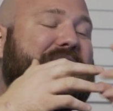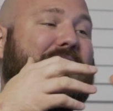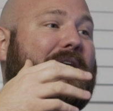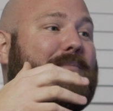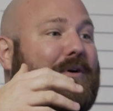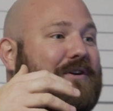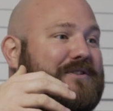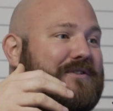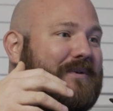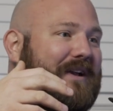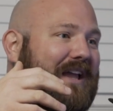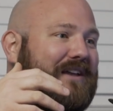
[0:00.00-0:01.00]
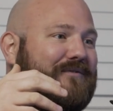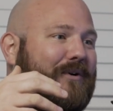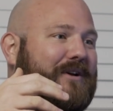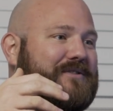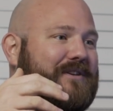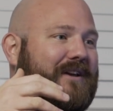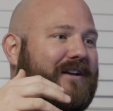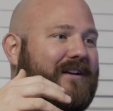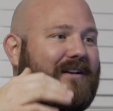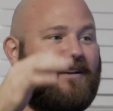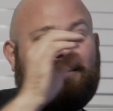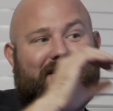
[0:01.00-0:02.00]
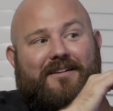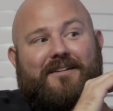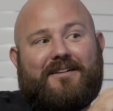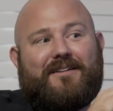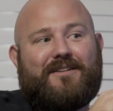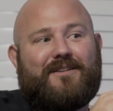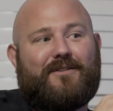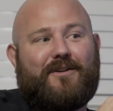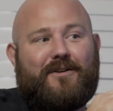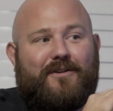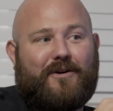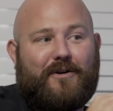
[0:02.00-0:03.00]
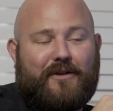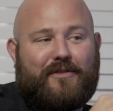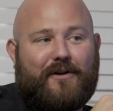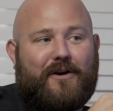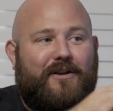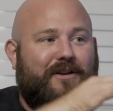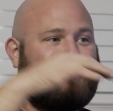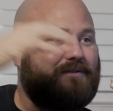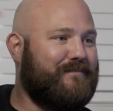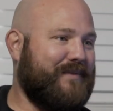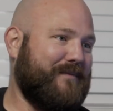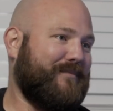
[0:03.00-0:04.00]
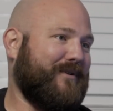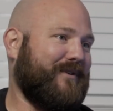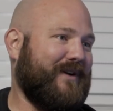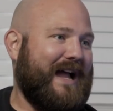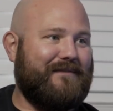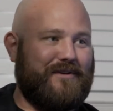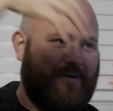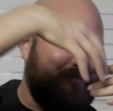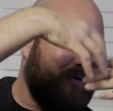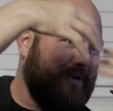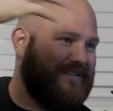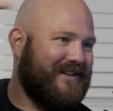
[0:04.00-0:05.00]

So like person doing invoicing, early 30s, people having to report to